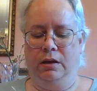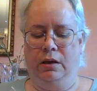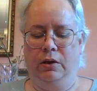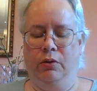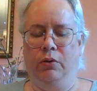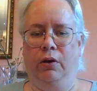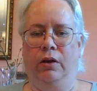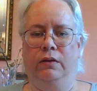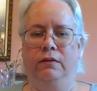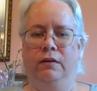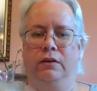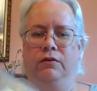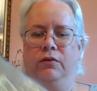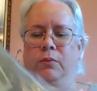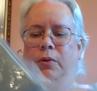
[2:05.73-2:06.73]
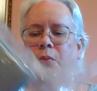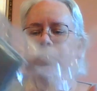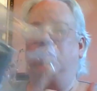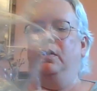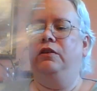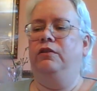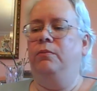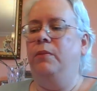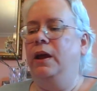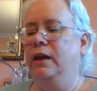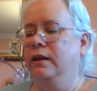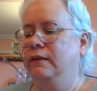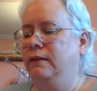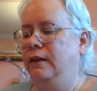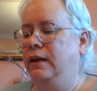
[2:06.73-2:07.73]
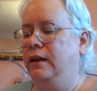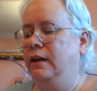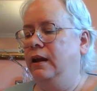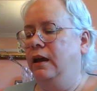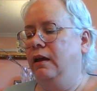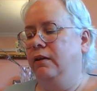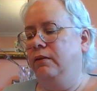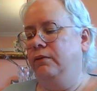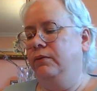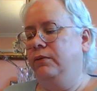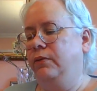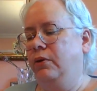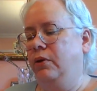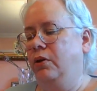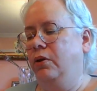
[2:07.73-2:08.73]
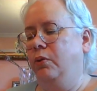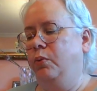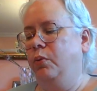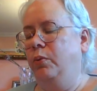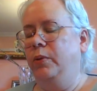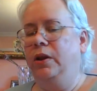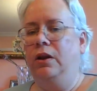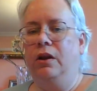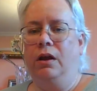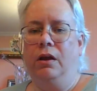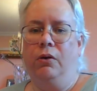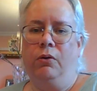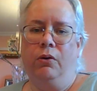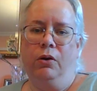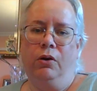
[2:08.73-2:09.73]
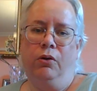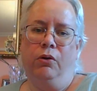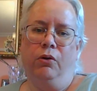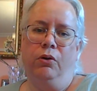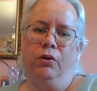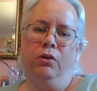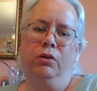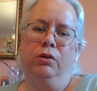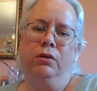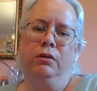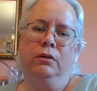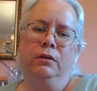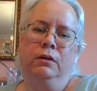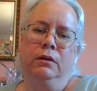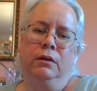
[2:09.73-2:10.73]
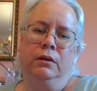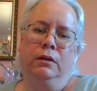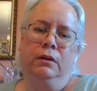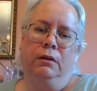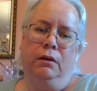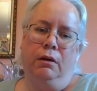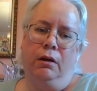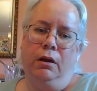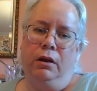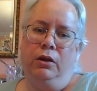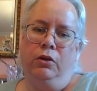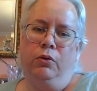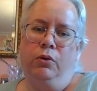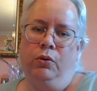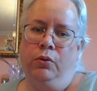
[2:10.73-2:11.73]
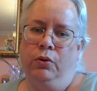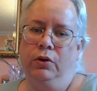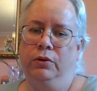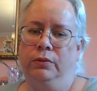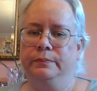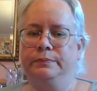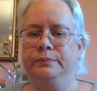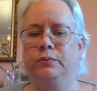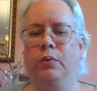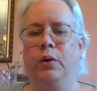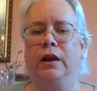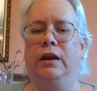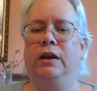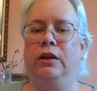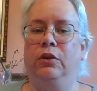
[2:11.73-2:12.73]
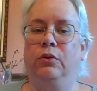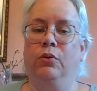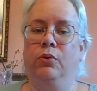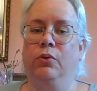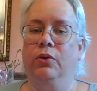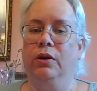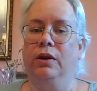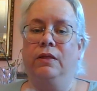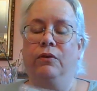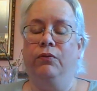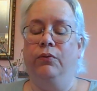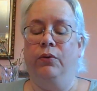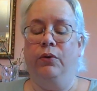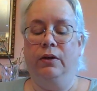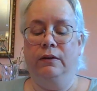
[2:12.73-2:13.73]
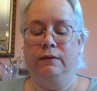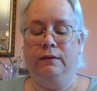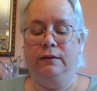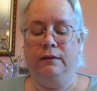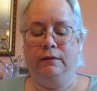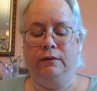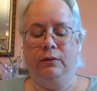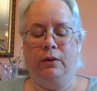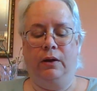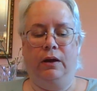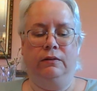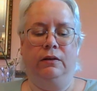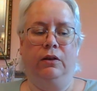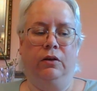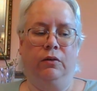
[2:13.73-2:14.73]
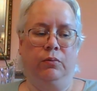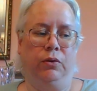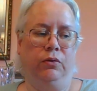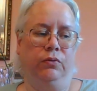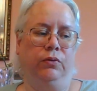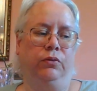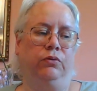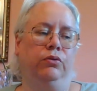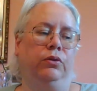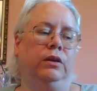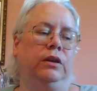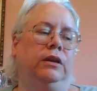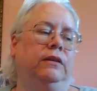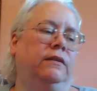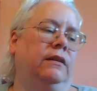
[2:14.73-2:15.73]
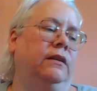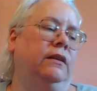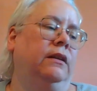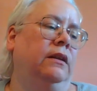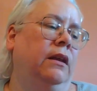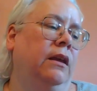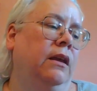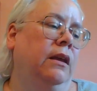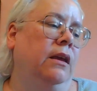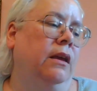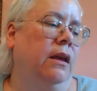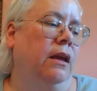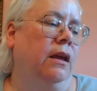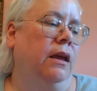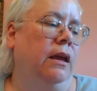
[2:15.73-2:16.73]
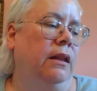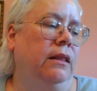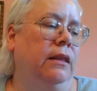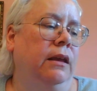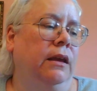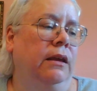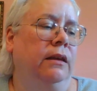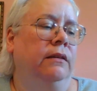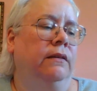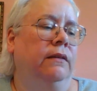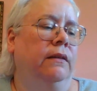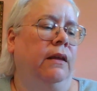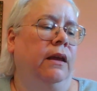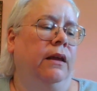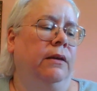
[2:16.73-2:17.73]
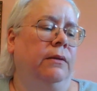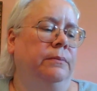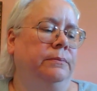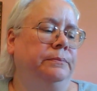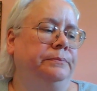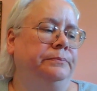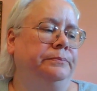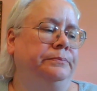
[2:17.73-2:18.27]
a cross stitch from a British magazine of a woman, girl on a unicorn, riding a unicorn in the forest. So it has a lot of beautiful trees and things. And